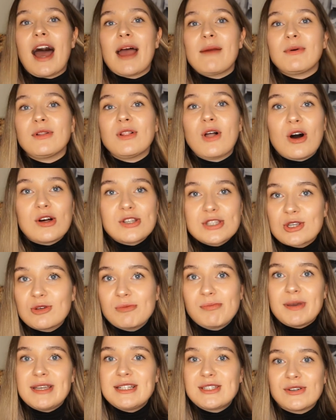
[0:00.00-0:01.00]
I will also
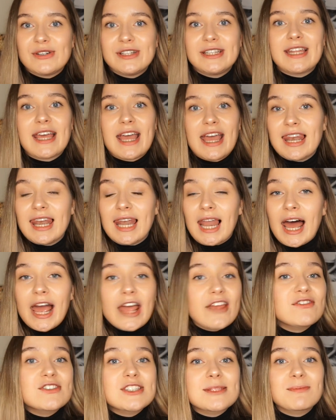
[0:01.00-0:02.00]
be doing
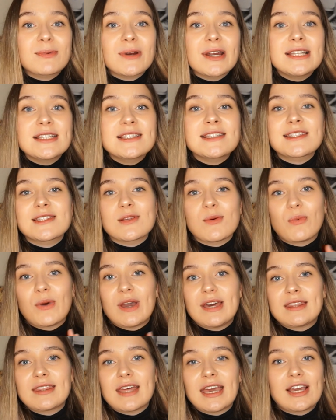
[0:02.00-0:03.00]
live sprints
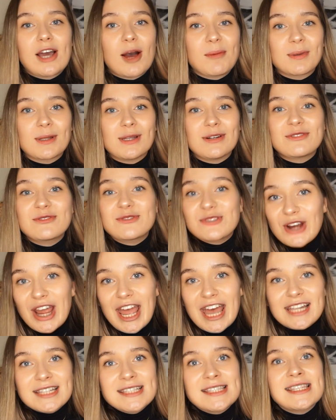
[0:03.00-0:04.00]
with a couple of
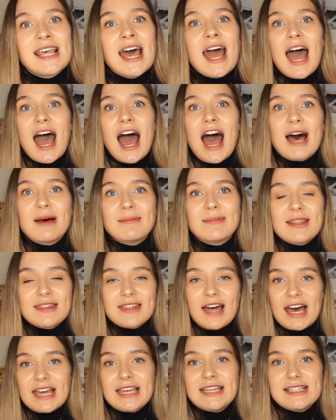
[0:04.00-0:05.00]
friends.
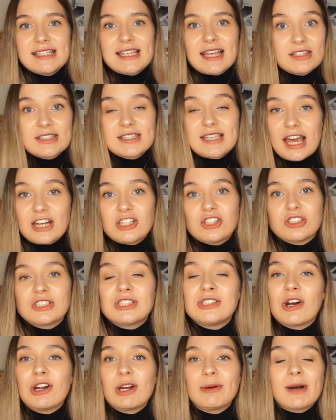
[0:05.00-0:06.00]
That is
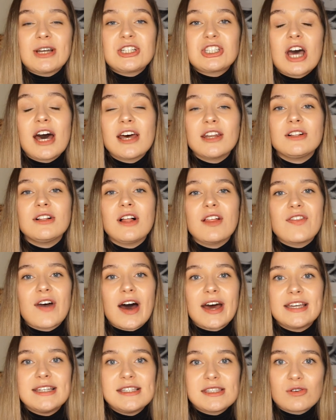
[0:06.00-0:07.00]
scheduled now on my channel.
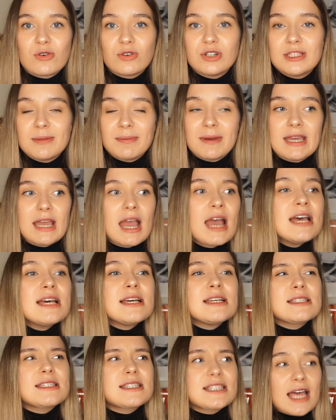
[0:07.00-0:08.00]
That is going to be
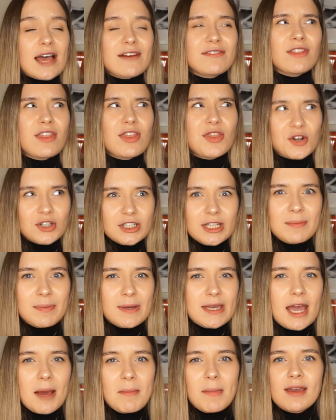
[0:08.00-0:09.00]
7:30
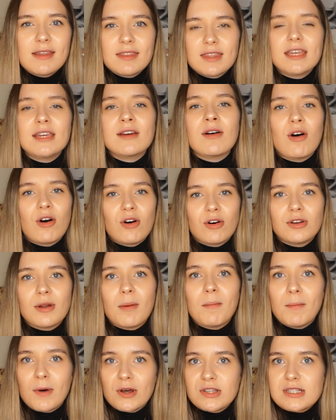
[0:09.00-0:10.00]
p.m. I think on
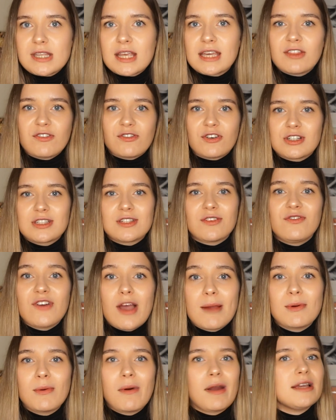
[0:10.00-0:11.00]
Monday the 1st of
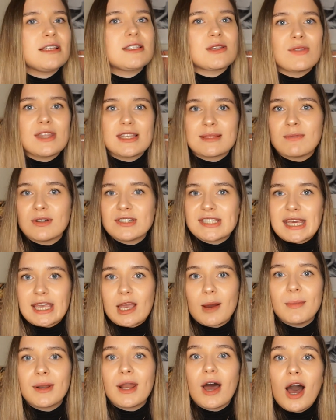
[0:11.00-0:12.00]
February, so this Monday
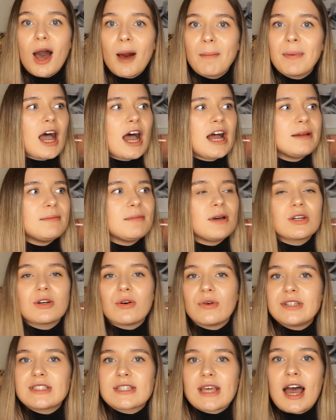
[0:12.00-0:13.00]
coming up. I'm
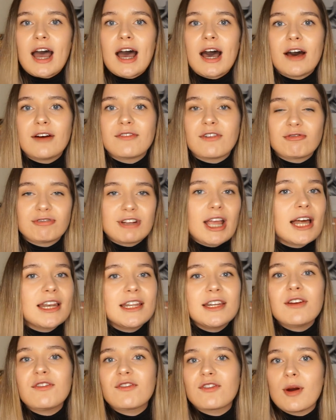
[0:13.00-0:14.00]
going to have
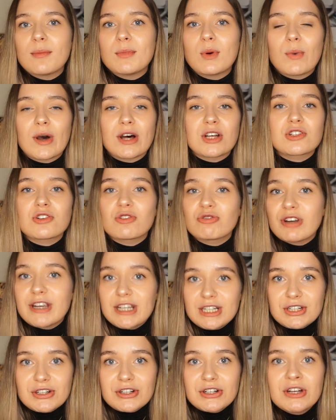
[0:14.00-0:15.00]
Rhiannon from Welsh
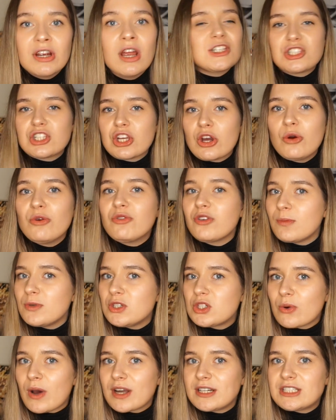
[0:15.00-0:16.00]
Reader, Joe from
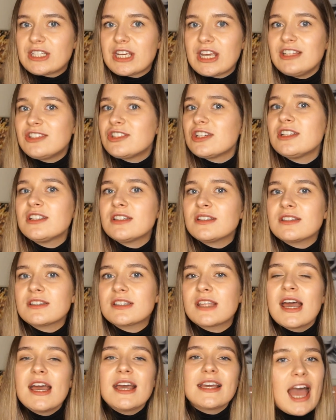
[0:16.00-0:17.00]
Joe
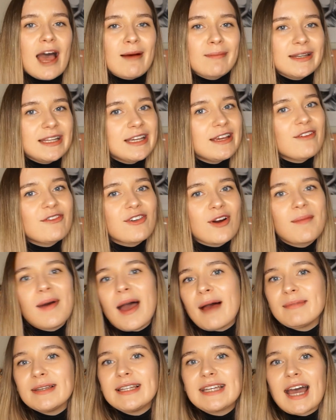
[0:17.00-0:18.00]
Annotations, Emily from
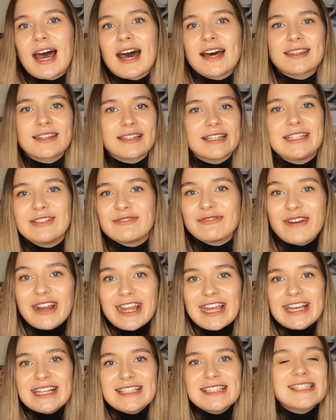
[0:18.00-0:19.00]
Emily Kathleen
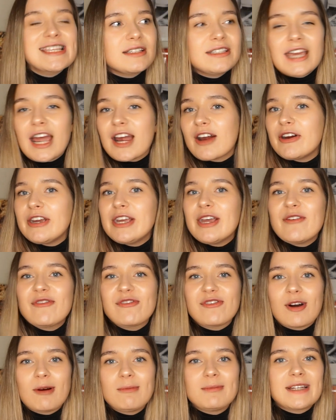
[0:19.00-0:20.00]
Reads, Carrie
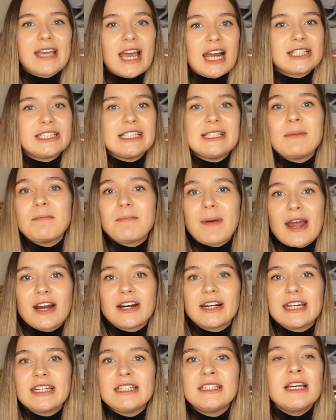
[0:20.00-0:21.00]
from Carrie
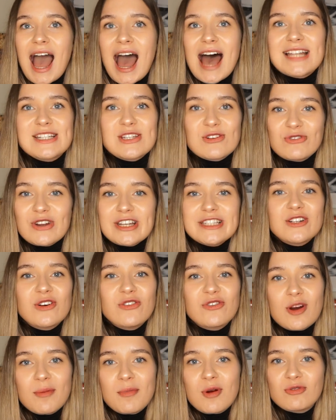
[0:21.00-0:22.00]
Berry, and Rachel
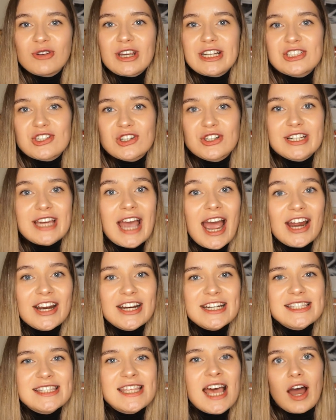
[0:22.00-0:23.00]
from Rachel
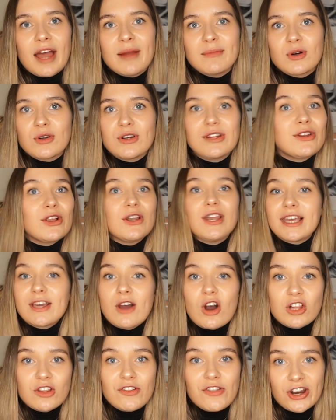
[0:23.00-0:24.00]
Karras. I'm going to link
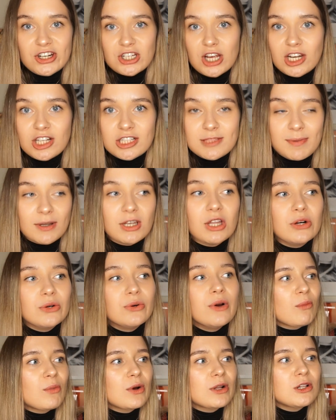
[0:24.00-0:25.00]
all of their channels
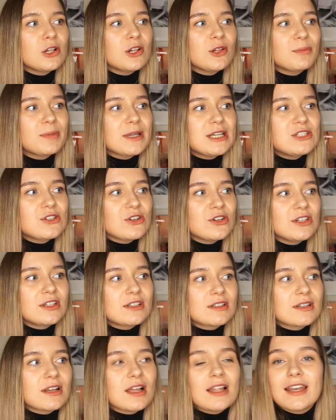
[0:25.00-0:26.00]
below. We'll be
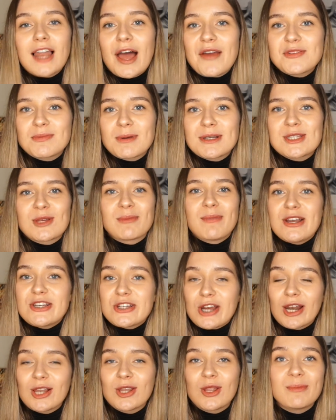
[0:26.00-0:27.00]
doing live sprints sprints on my
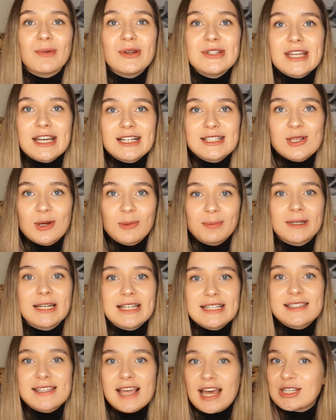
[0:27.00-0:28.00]
channel on Monday, so
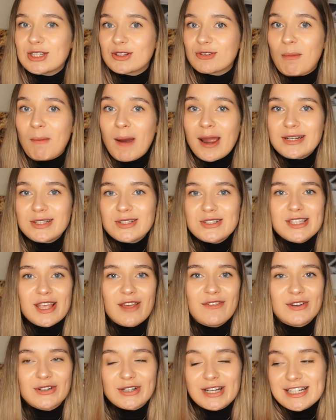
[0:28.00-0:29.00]
please set your reminders
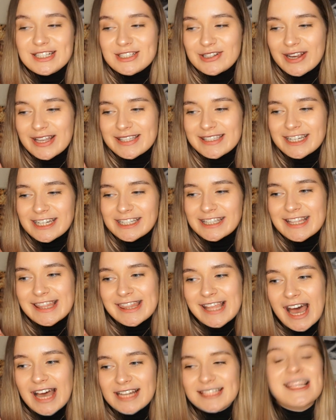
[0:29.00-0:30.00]
if you're interested in
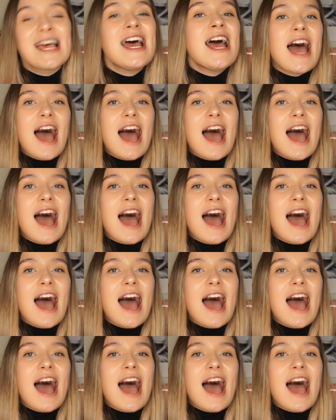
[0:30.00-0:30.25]
that.